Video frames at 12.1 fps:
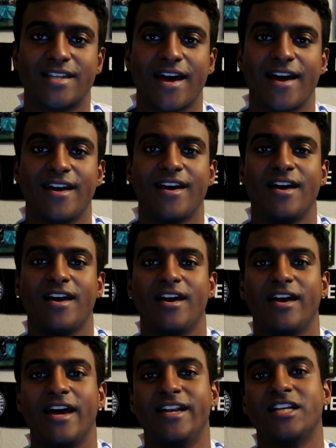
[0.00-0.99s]
today.
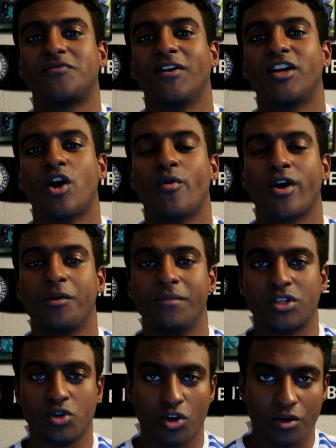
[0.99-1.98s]
In this video, we're going to
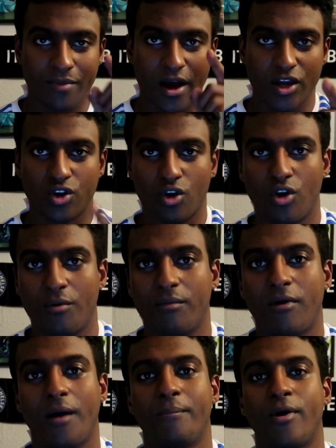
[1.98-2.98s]
be talking about your
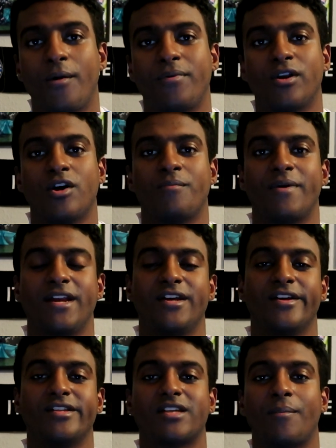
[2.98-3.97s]
unpopular
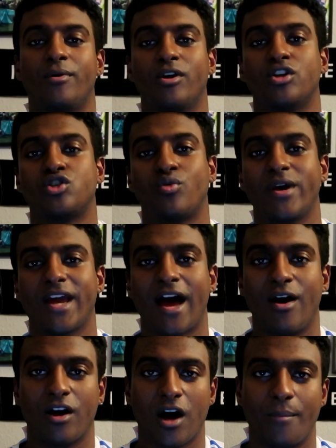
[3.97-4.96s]
opinions. I put a tweet
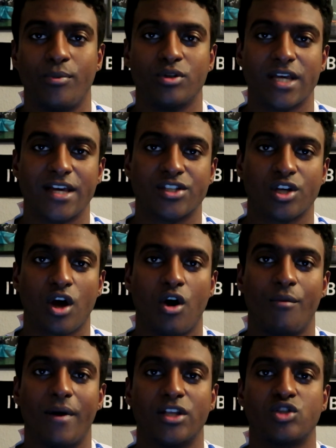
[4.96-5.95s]
out a couple days ago
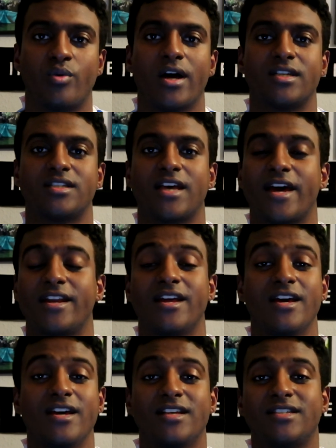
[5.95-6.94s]
on my Twitter saying,
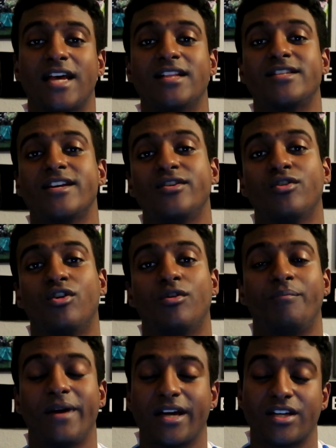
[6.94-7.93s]
send in
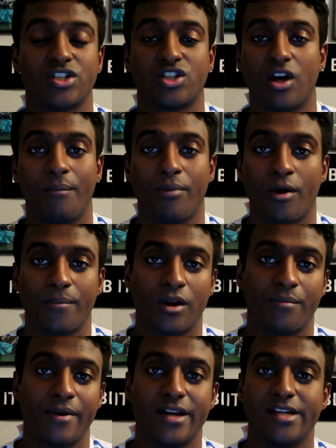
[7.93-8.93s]
your biggest
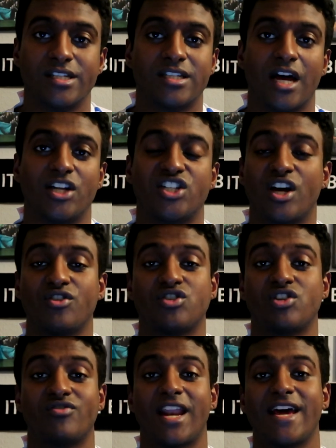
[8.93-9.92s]
unpopular opinions that are
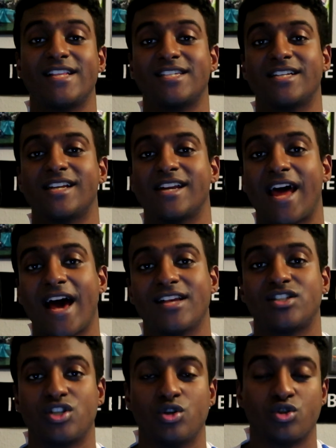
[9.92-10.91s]
Chelsea related. And
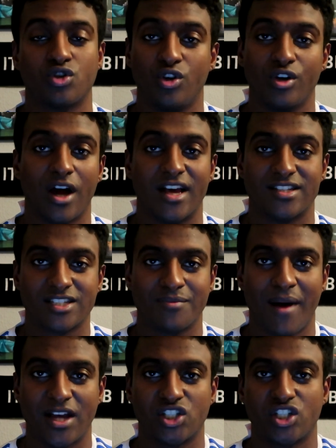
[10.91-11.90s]
as usual, you guys
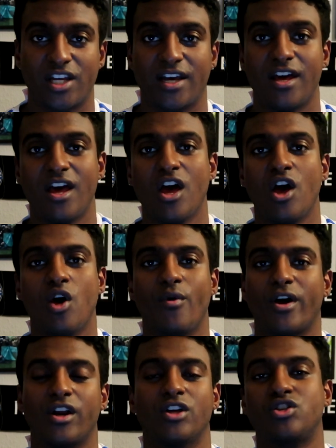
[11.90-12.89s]
smashed it.
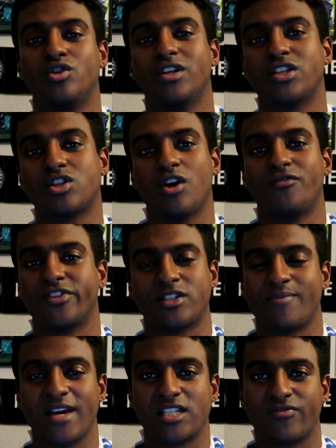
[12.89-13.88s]
We're going to do this over the
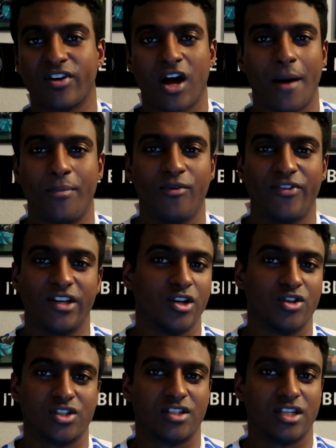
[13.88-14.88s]
space of a couple
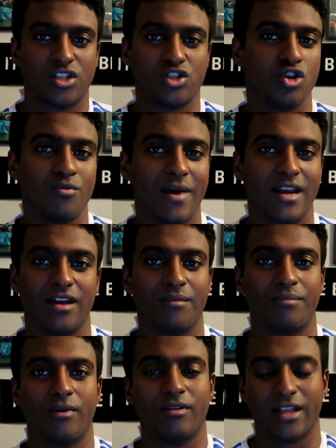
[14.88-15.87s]
videos because there's too
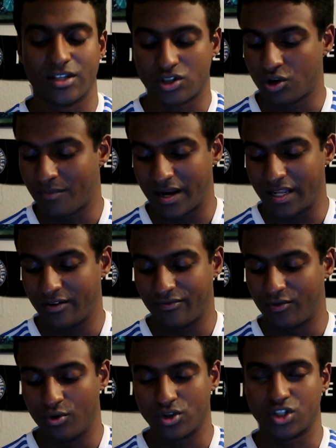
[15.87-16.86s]
many
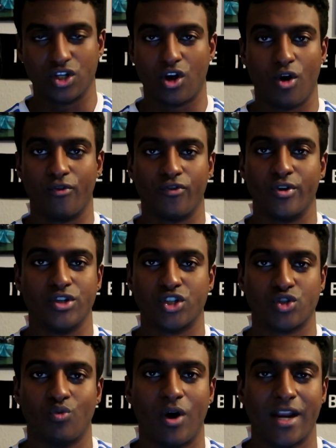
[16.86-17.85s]
thoughts to go through in
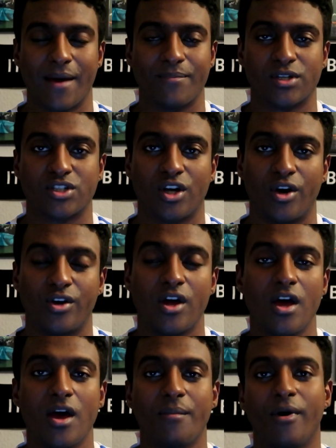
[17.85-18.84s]
just one episode.
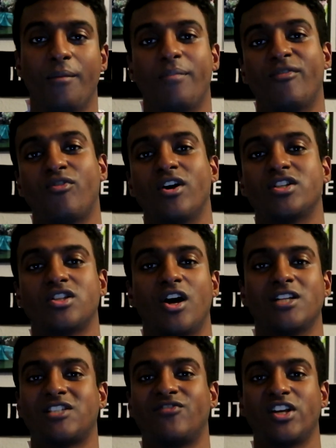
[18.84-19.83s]
But before I
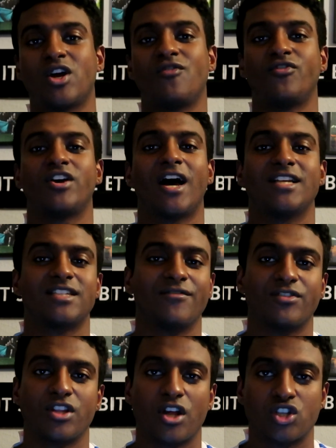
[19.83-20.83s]
start this video, if you guys
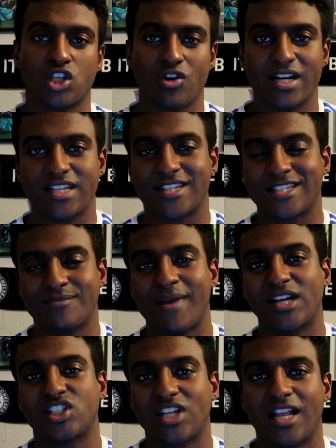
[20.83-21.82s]
haven't done so already,
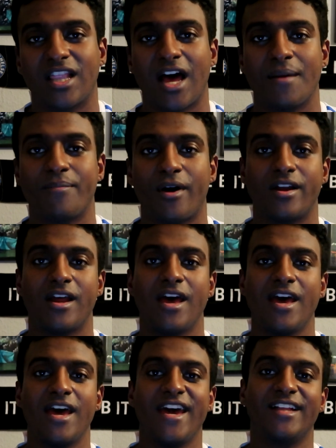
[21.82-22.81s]
smash that like button.
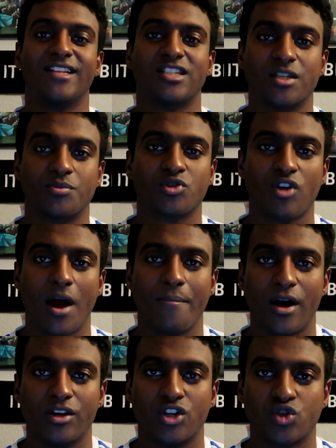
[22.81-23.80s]
Hit the subscribe
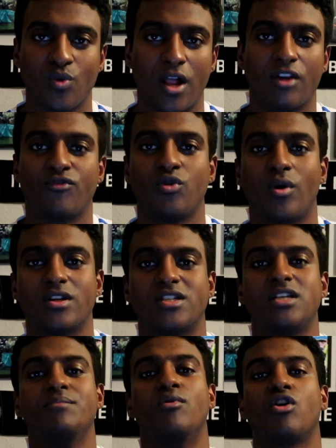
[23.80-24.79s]
button as well if you want to
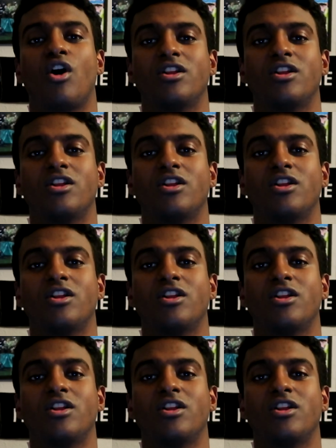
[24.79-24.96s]
see more